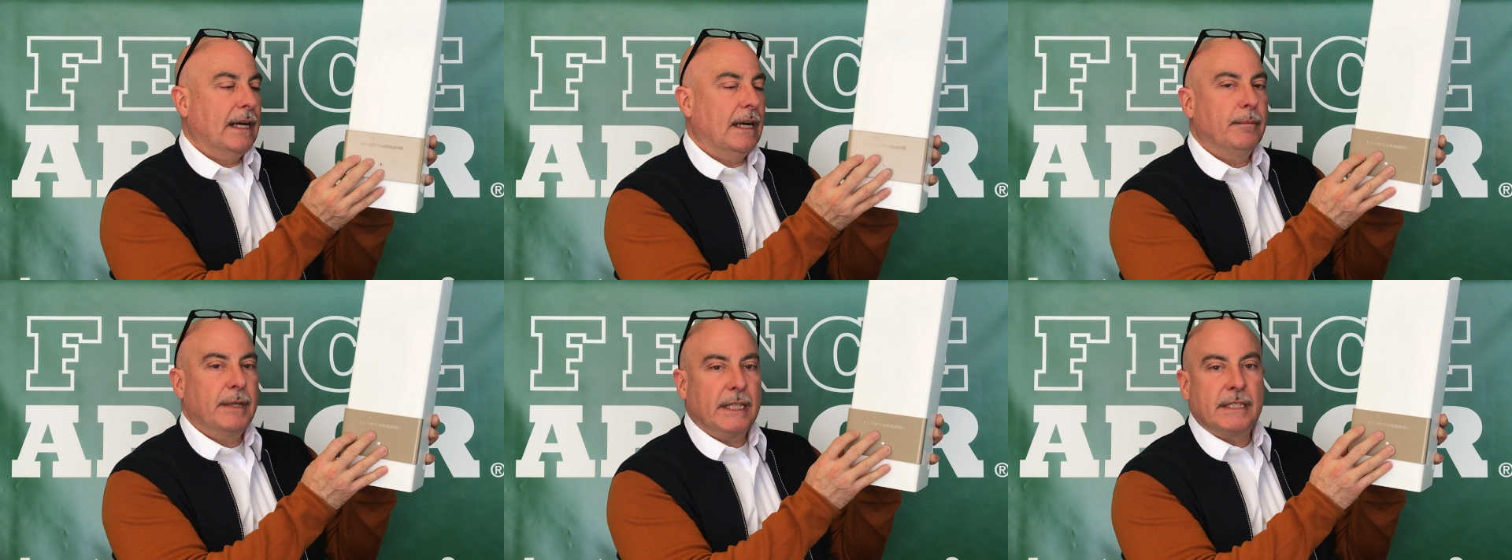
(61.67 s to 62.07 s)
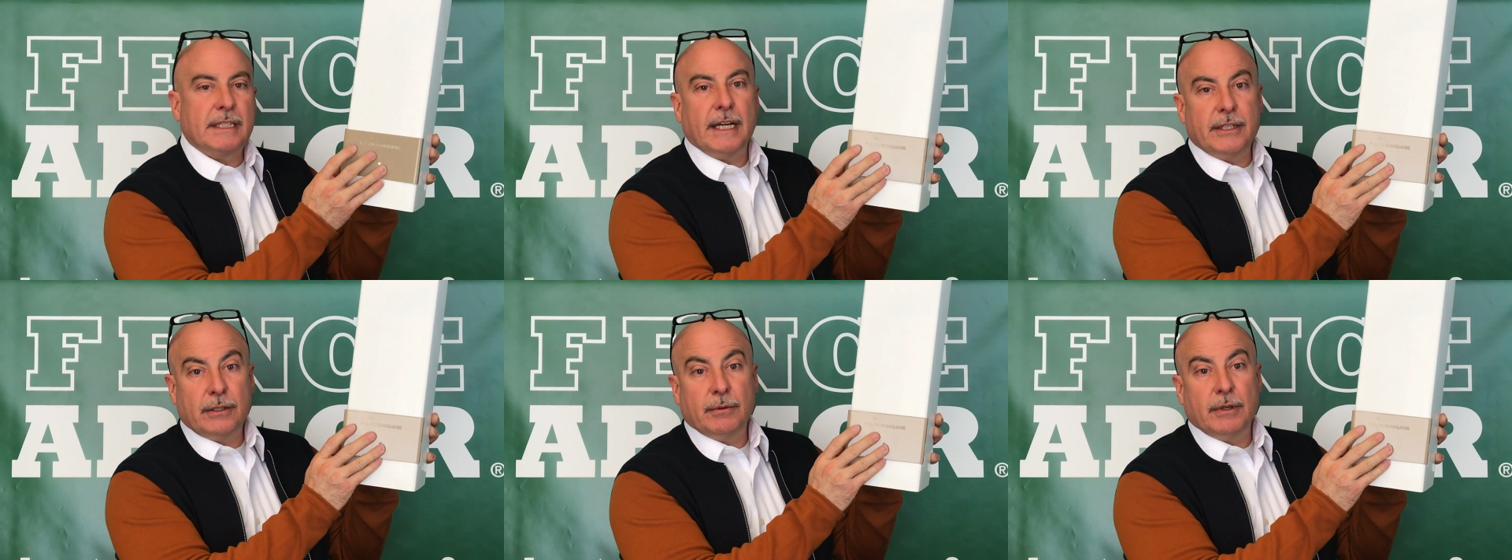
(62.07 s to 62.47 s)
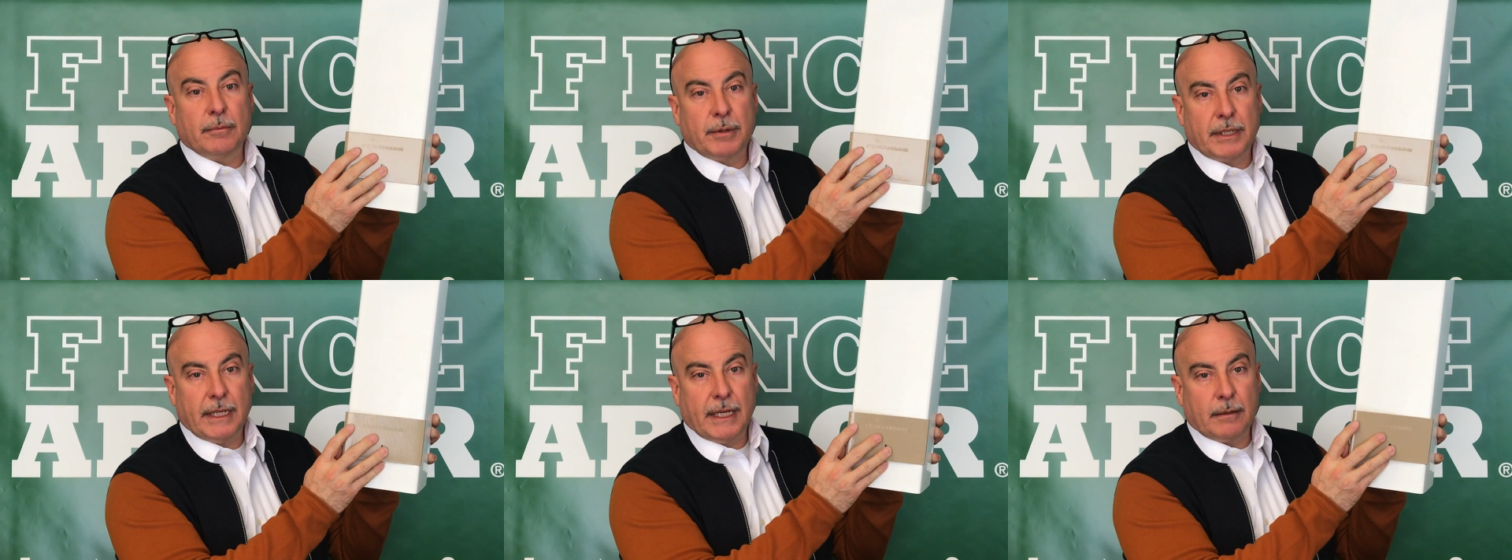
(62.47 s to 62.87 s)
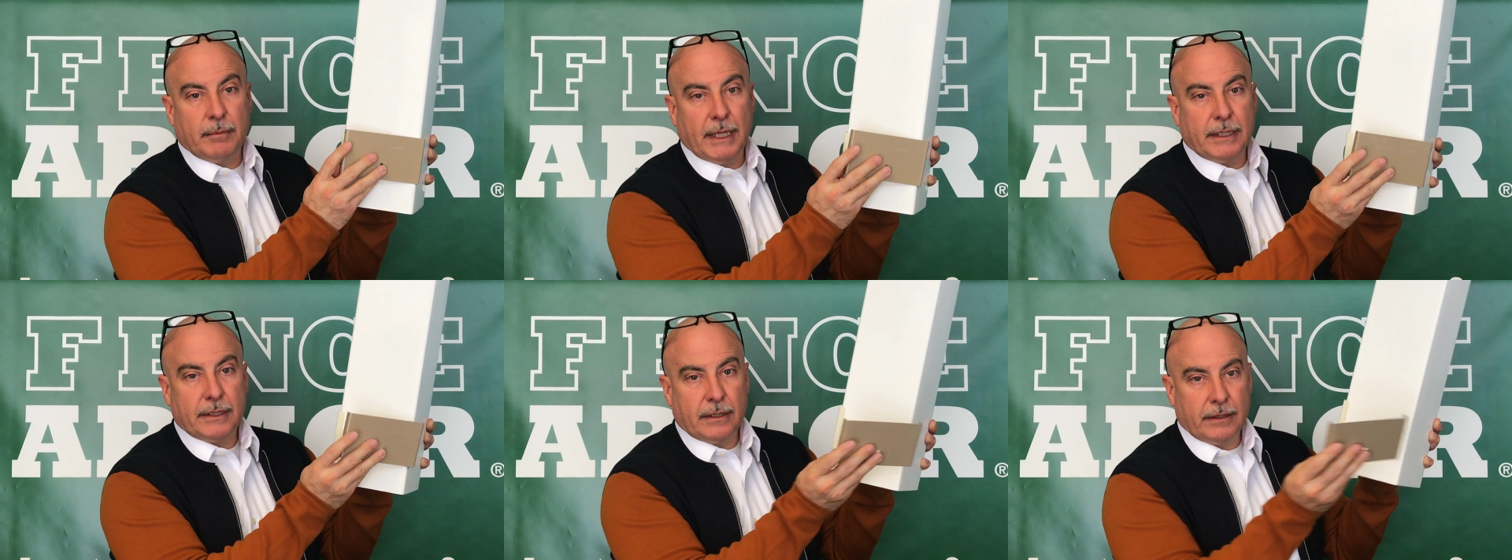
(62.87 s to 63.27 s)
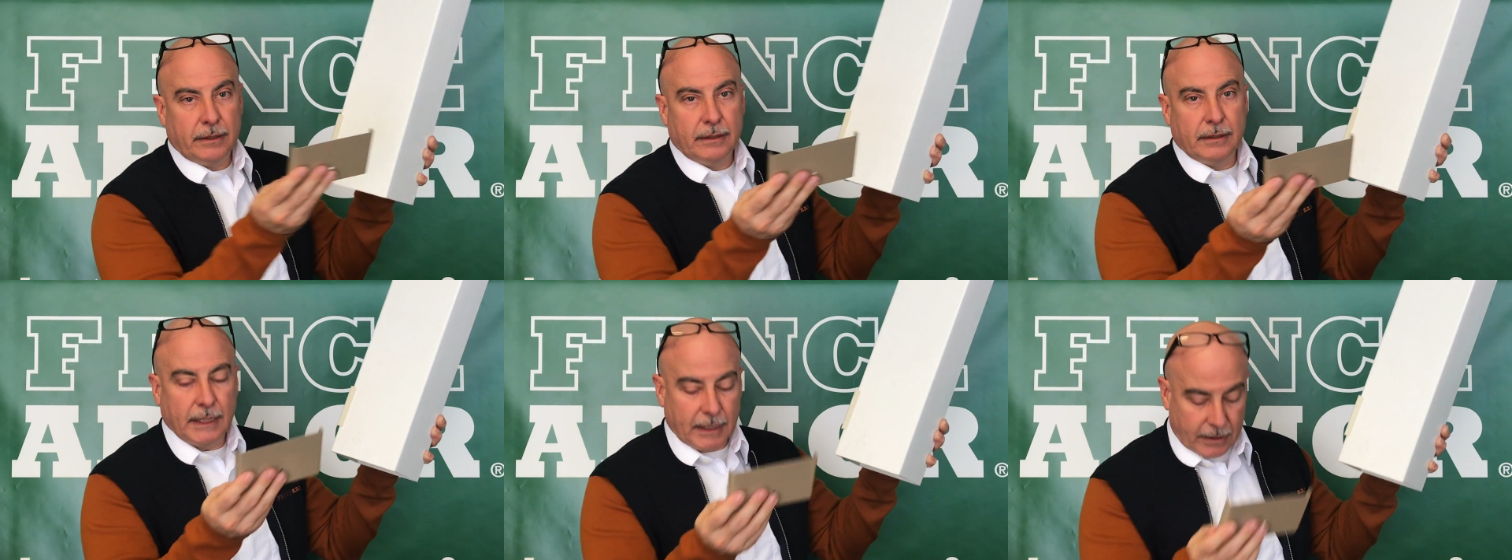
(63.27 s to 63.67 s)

how many sides you want to protect based on the